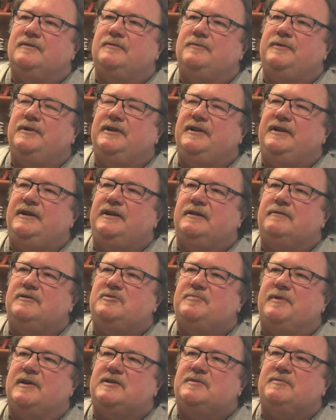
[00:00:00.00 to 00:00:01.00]
really
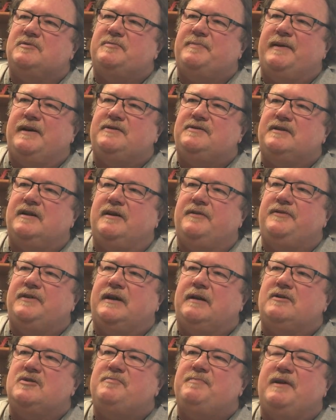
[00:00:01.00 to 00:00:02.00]
irresponsible spouts are out there.
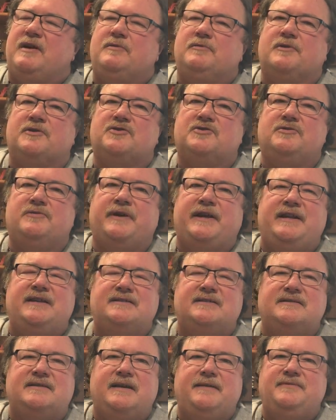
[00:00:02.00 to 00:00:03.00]
Our spout works great.
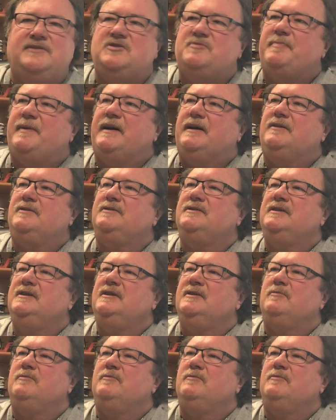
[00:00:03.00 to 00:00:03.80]
It's a safety spout.